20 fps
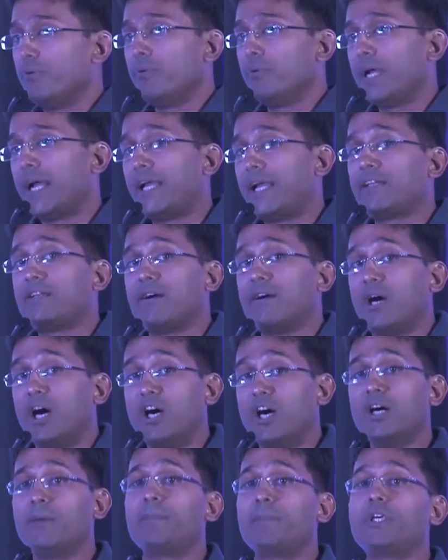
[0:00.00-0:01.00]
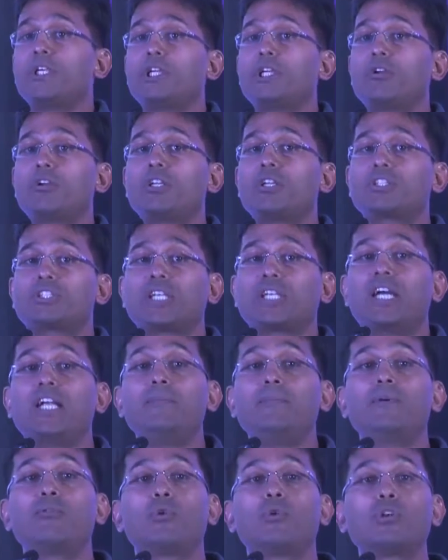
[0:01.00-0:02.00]
And a particular
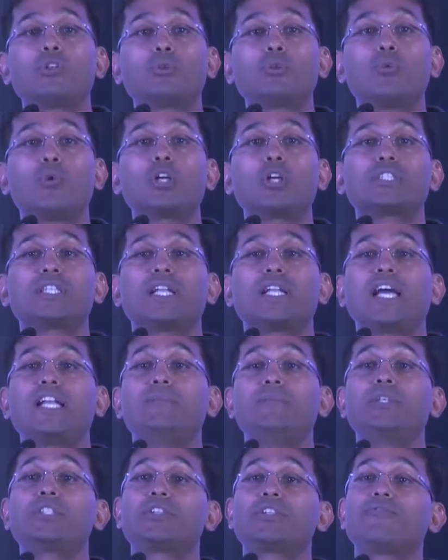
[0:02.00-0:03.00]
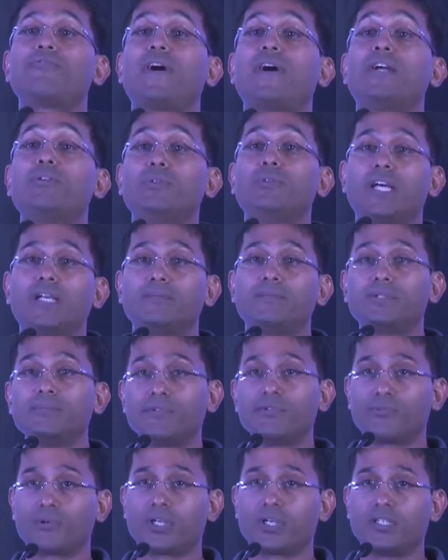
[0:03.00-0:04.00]
child may want to watch an animation 5 times
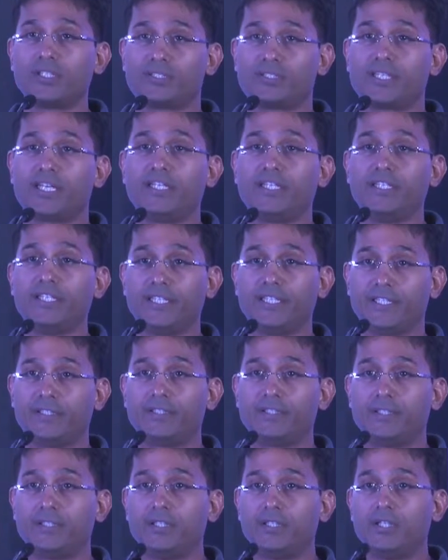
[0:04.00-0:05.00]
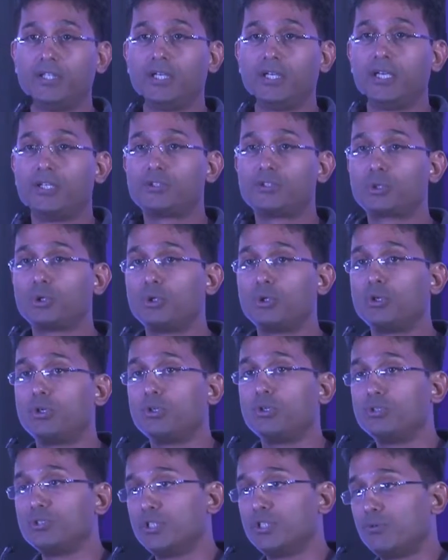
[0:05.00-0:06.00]
before understanding it.
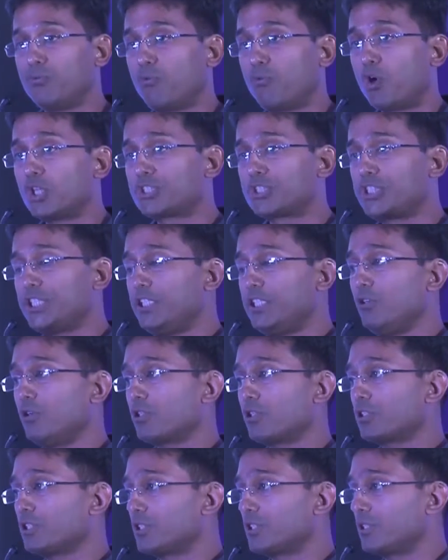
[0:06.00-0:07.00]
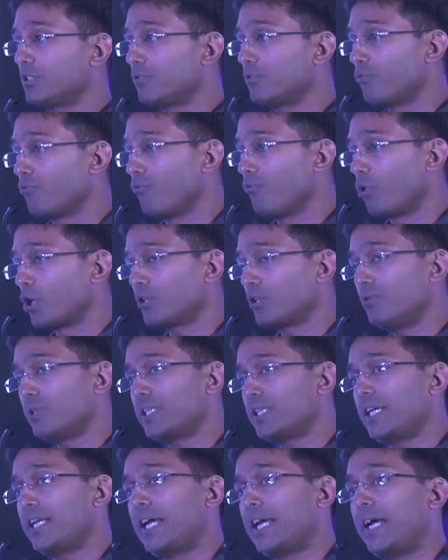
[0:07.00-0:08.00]
So the watching or the whatever
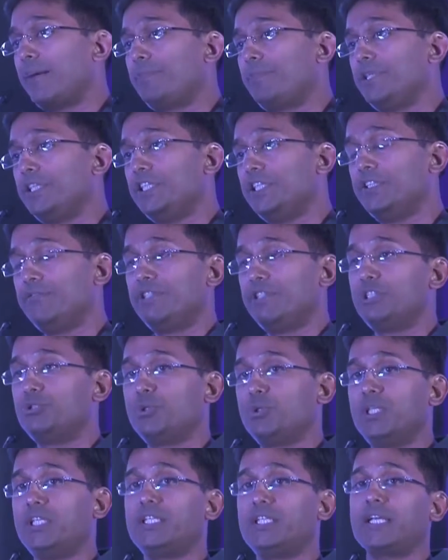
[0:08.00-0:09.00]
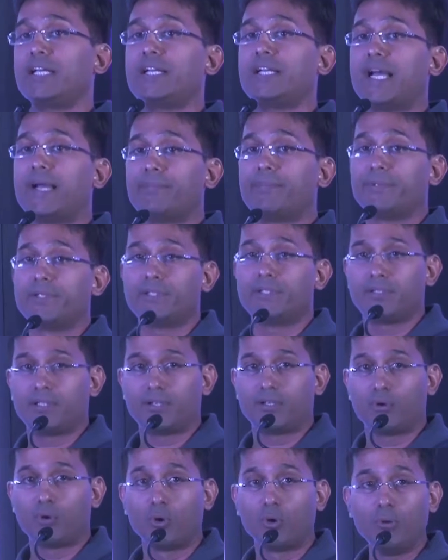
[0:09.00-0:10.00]
can happen individually can happen
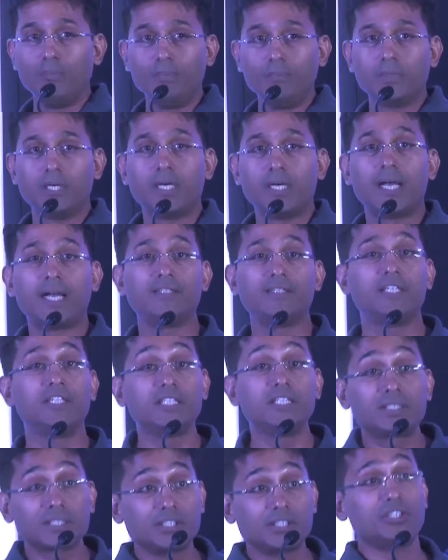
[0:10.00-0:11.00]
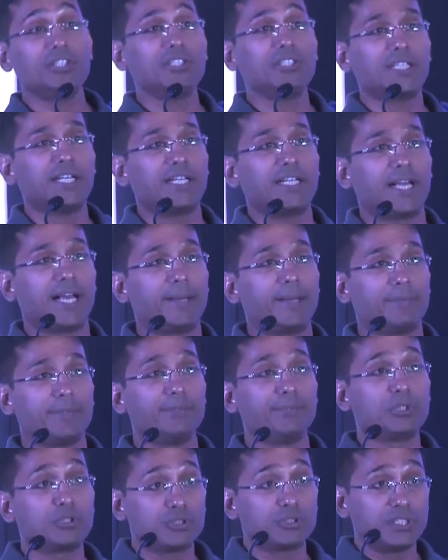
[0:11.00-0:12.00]
home, and the discussion can happen
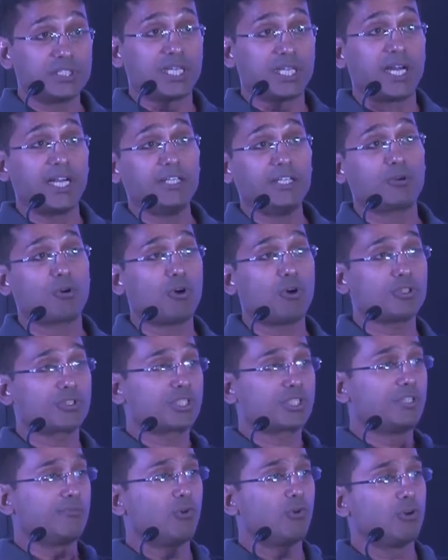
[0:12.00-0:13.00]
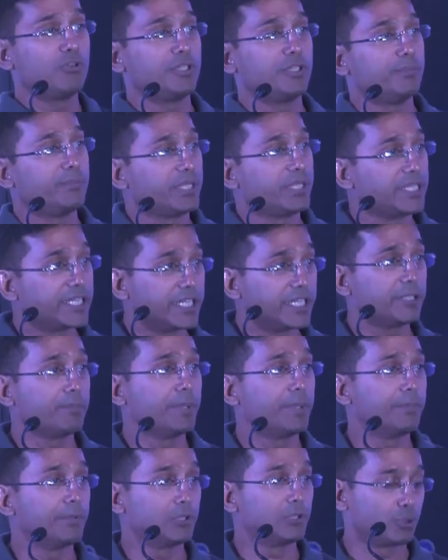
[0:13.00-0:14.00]
because there's a high cost involved in getting
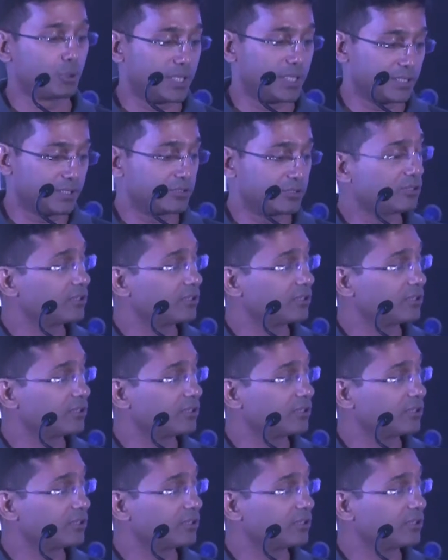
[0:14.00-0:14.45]
people together.